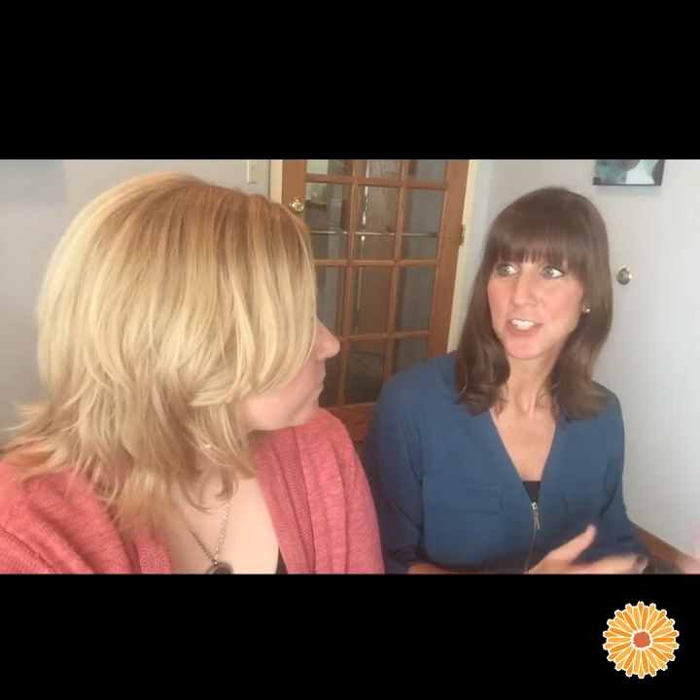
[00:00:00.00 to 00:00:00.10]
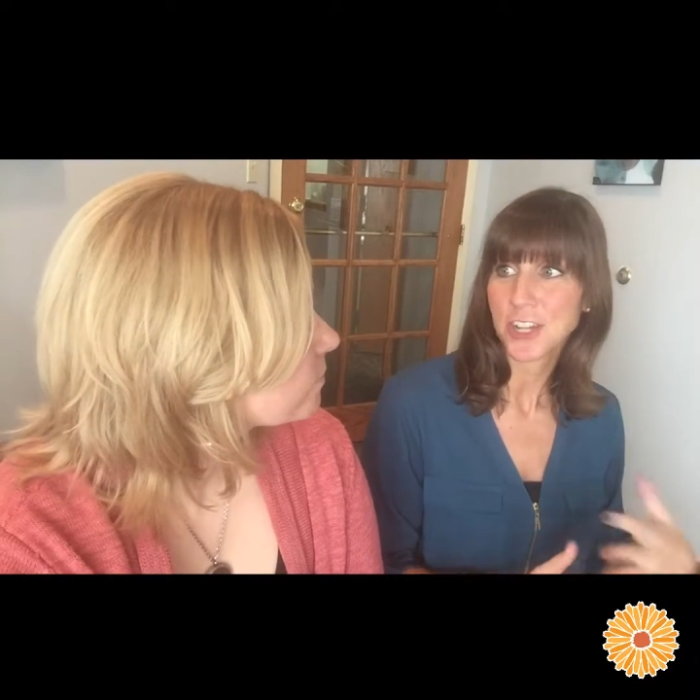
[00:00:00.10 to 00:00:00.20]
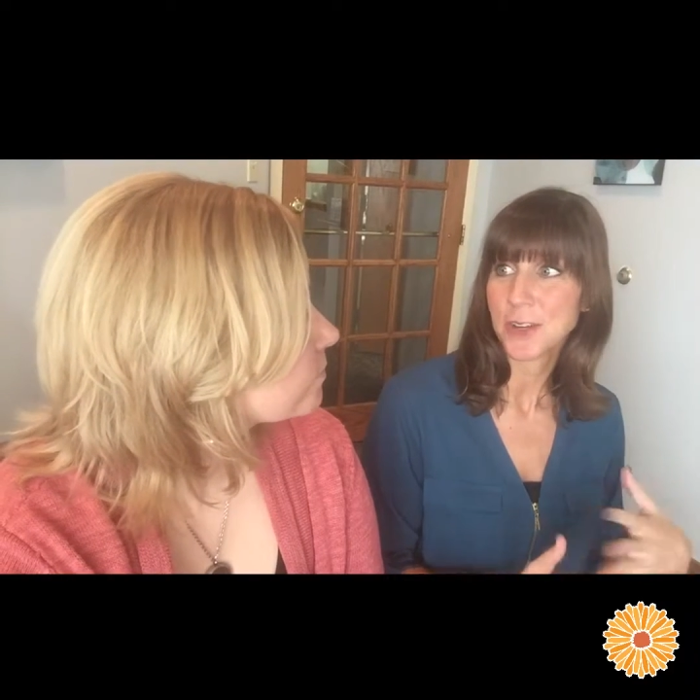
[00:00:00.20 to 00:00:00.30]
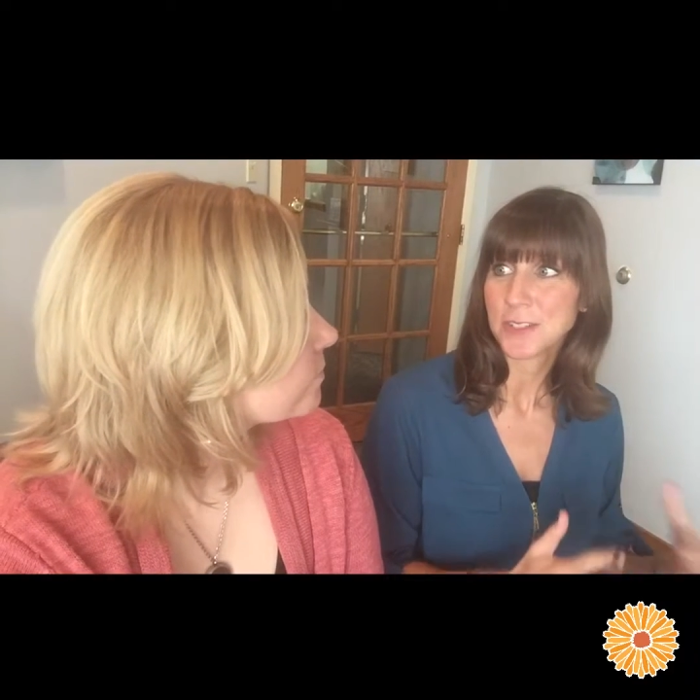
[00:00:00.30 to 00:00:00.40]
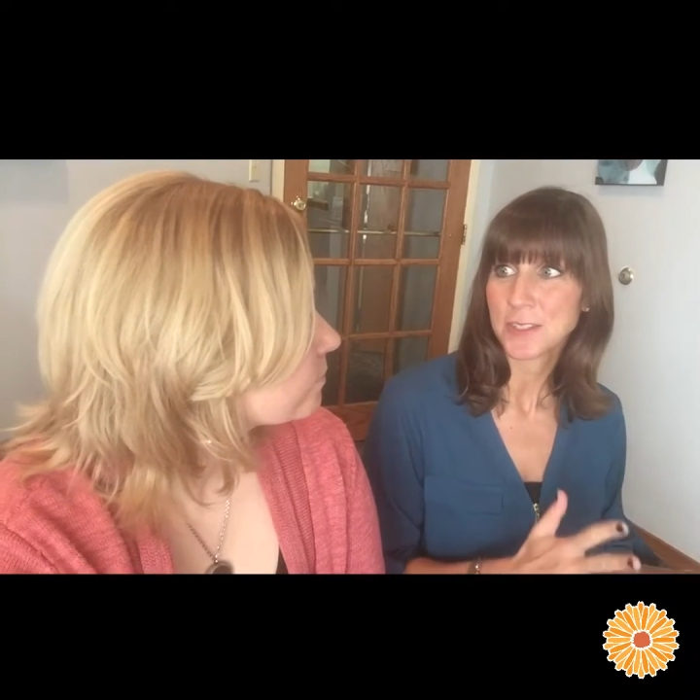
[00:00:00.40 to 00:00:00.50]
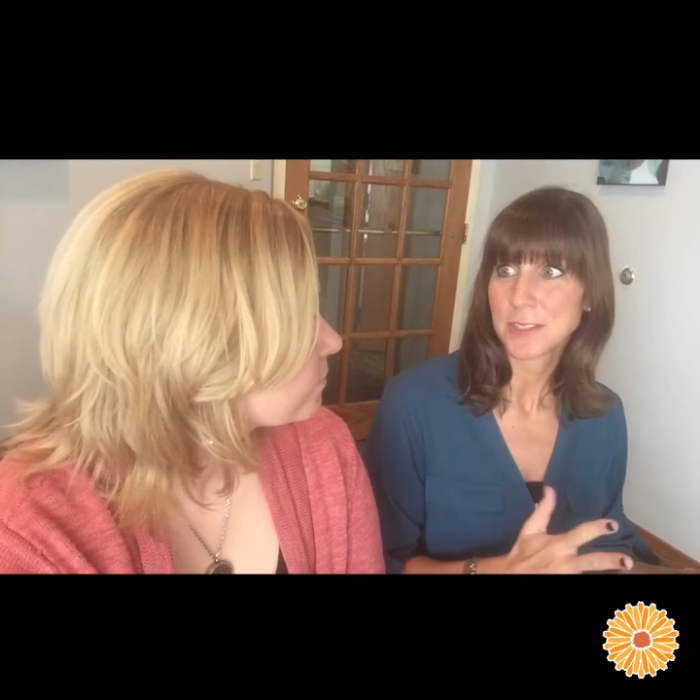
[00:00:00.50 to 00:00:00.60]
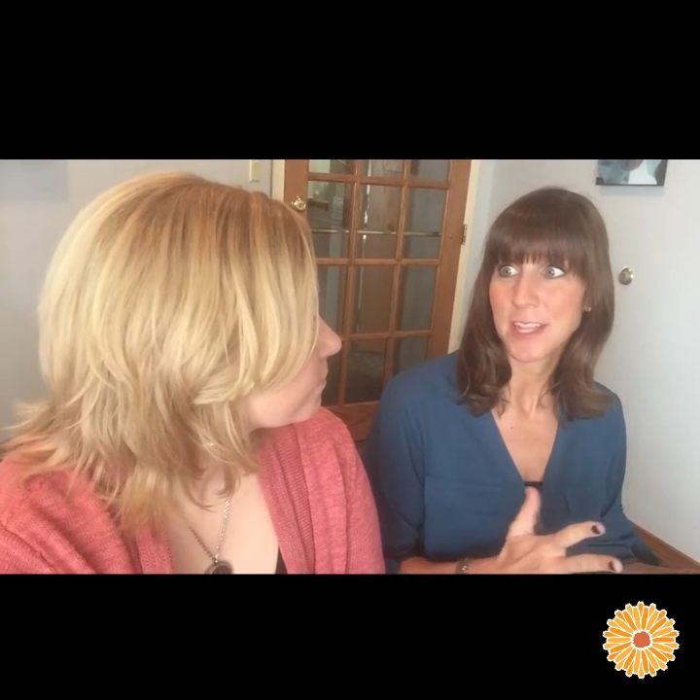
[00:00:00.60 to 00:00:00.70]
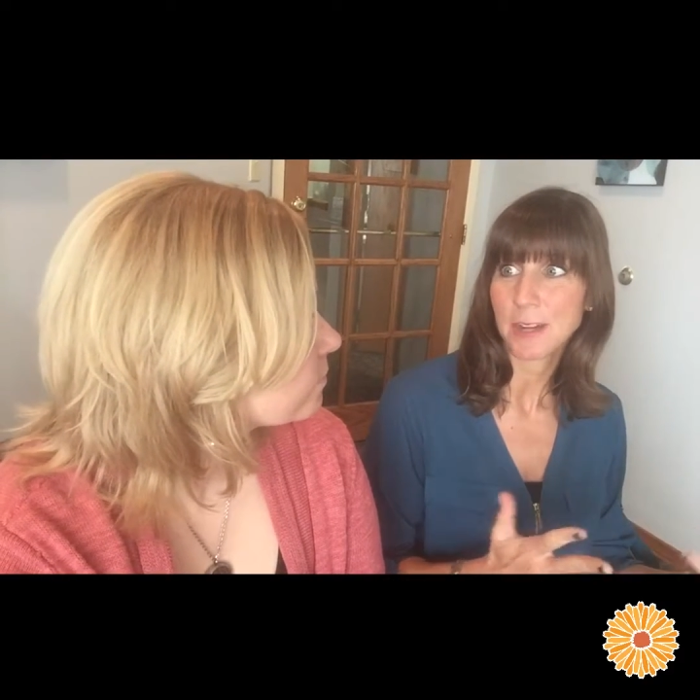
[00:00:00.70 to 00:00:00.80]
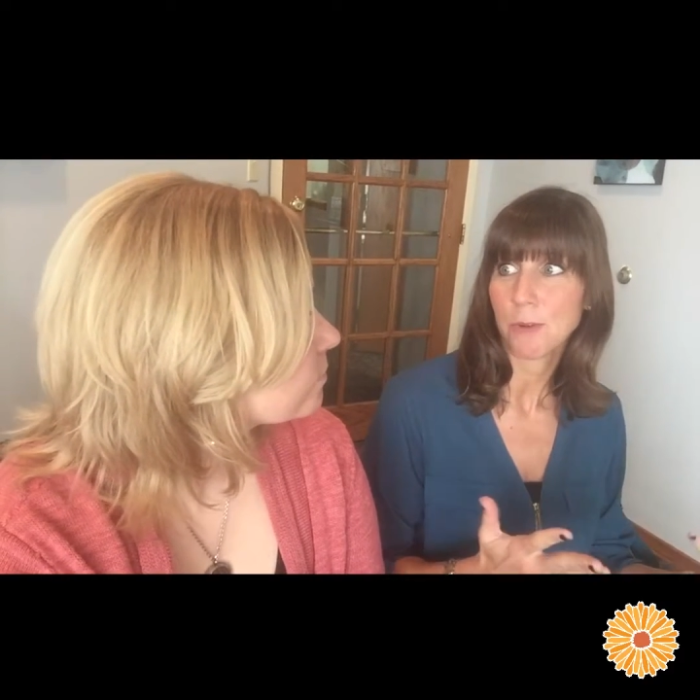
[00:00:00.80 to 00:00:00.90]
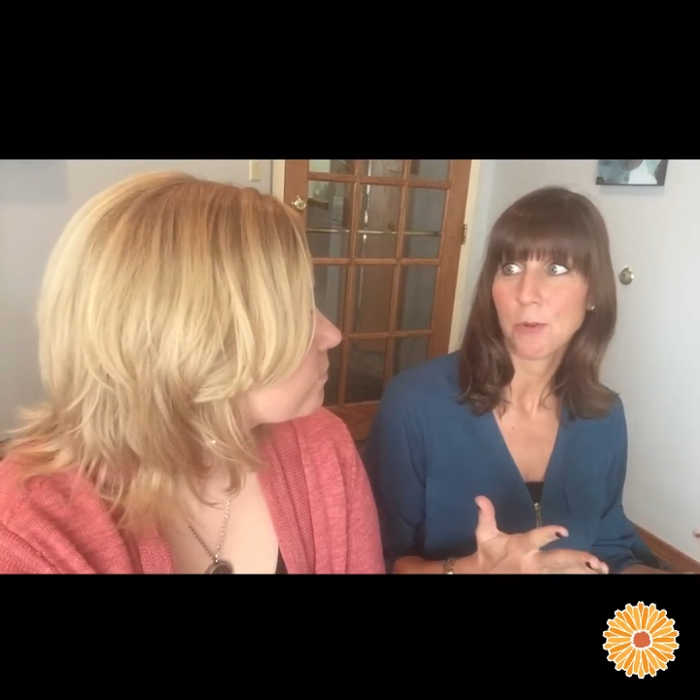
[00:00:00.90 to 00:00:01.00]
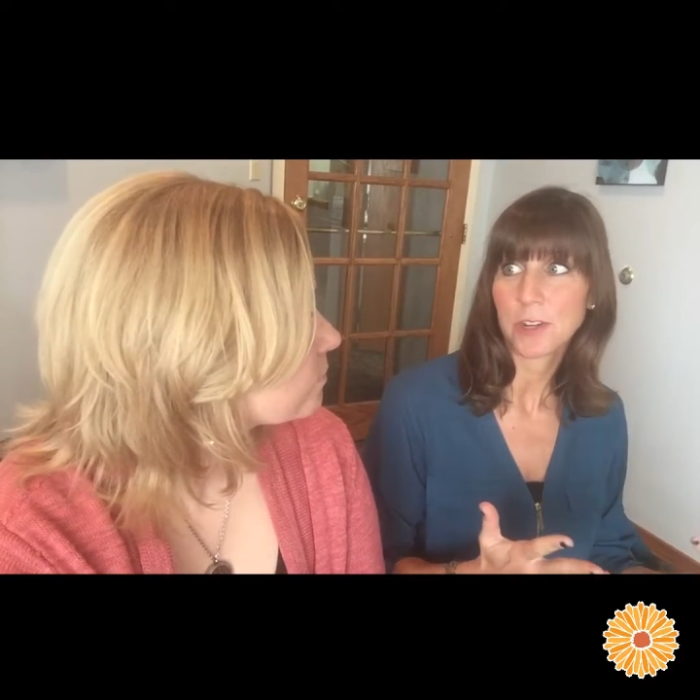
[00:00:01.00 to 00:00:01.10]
and so it's like, well,